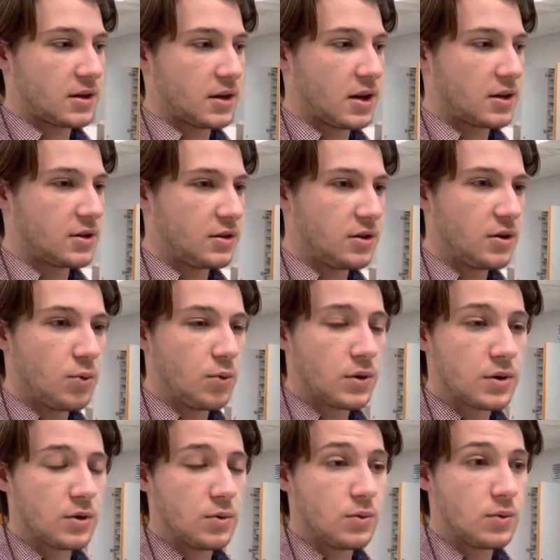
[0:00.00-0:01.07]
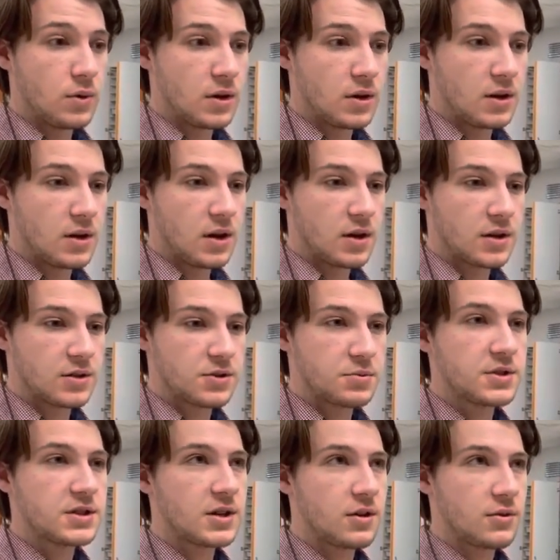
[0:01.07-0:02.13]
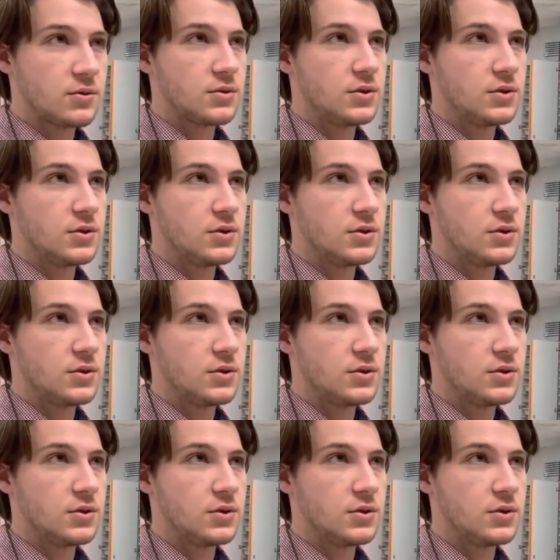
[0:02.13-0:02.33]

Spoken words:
I could go 1-to-1. I could switch out